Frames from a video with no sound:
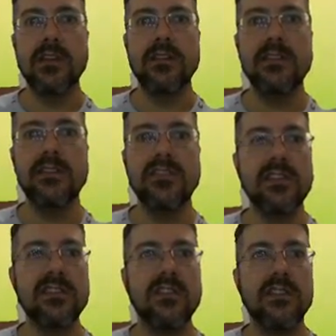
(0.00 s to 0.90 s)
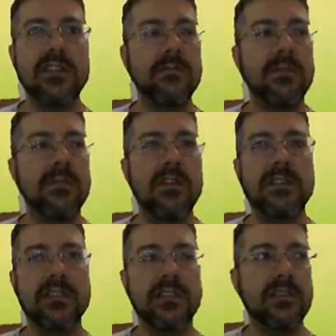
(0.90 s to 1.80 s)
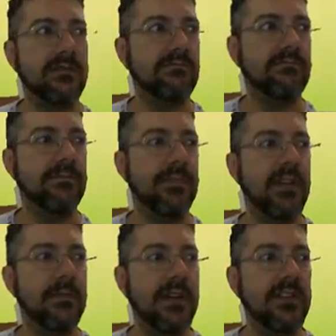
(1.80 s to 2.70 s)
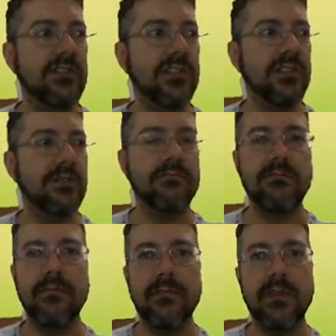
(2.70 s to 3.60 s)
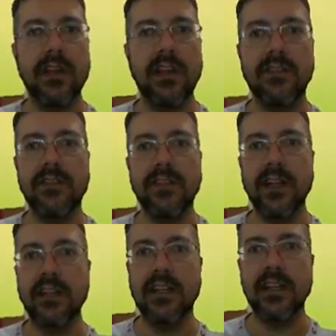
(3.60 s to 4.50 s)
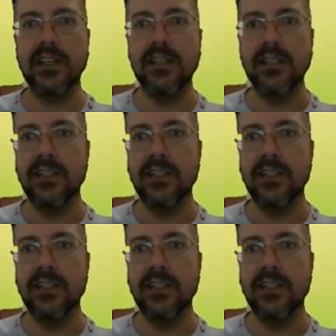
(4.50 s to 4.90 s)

This is just talking about pretty much everything that